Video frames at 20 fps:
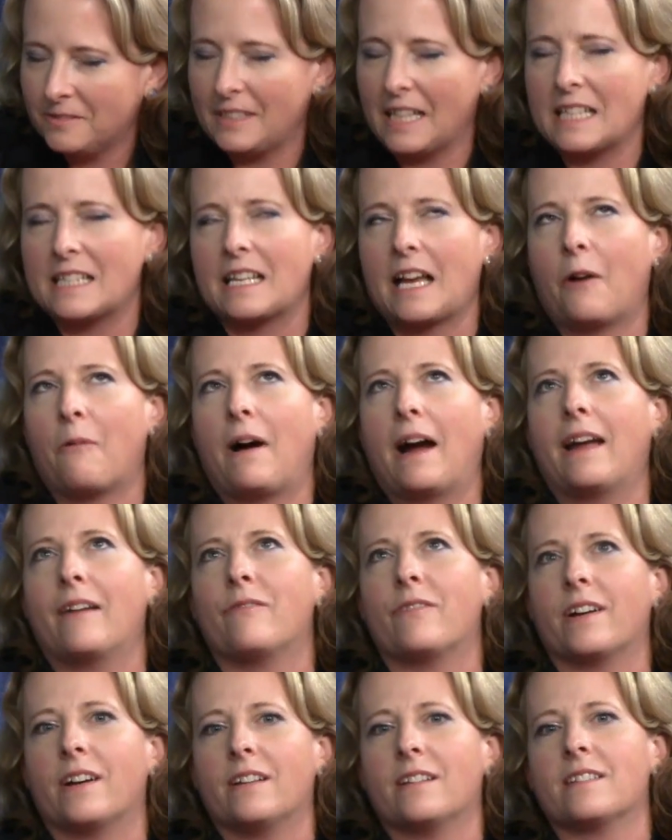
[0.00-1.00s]
That's yeah. how I
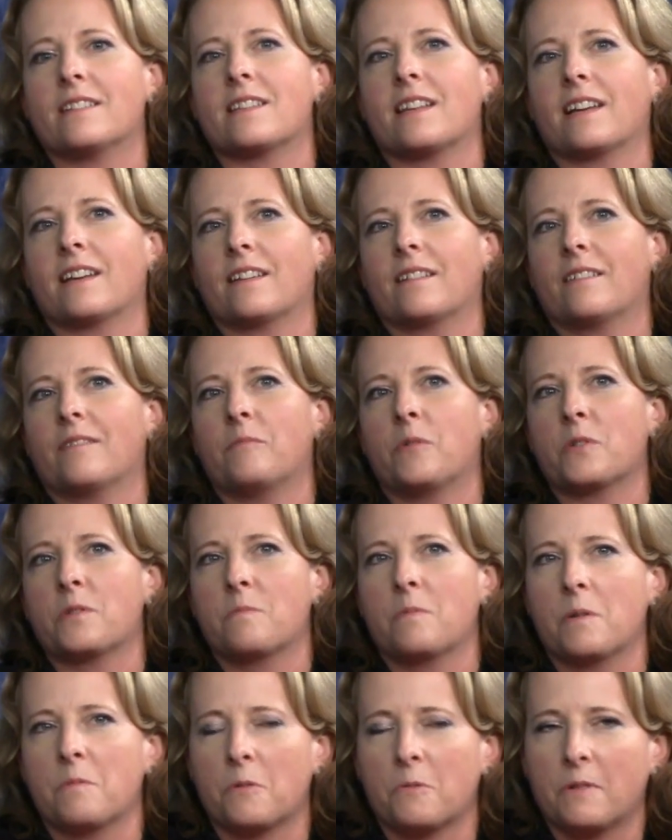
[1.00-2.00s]
felt. Is like most
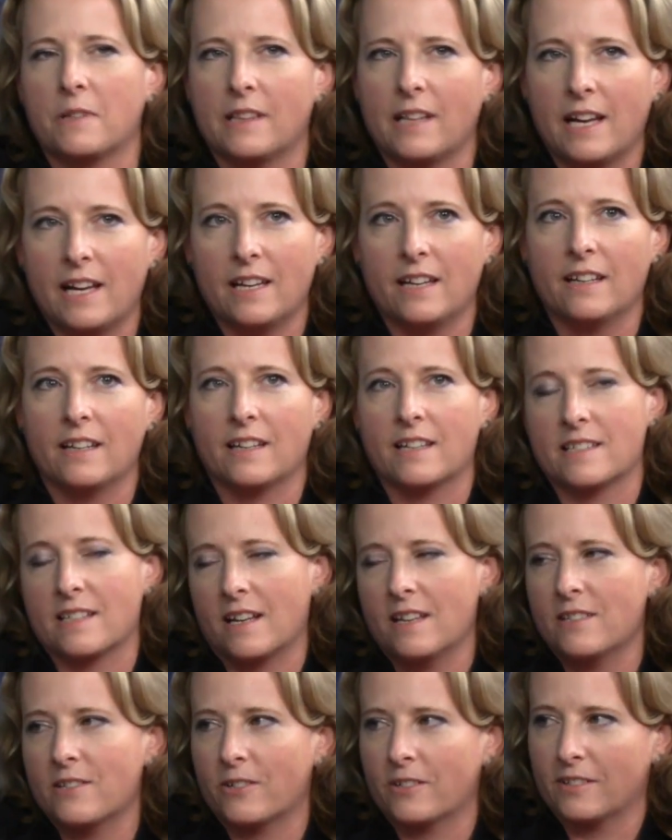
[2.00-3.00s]
people would lie, because
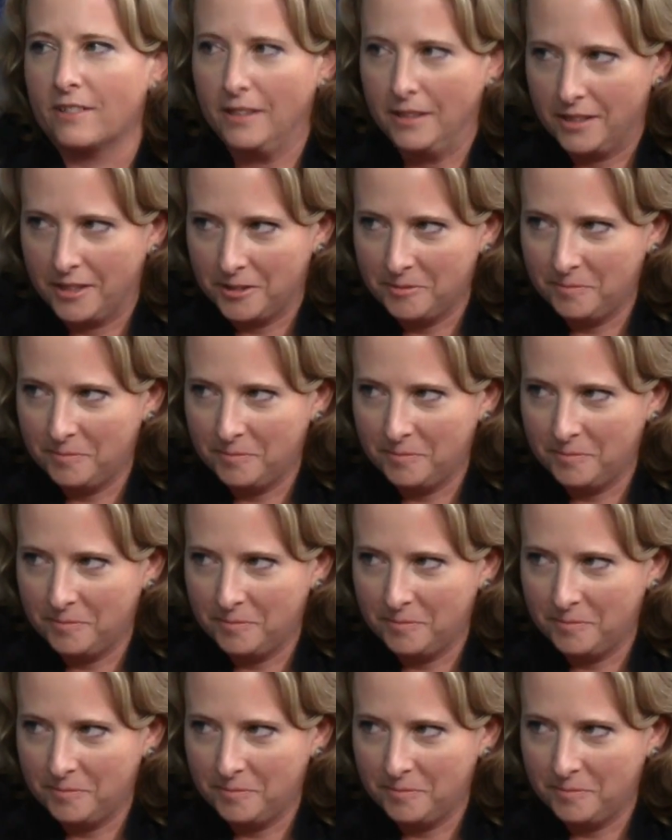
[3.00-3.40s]
I certainly did.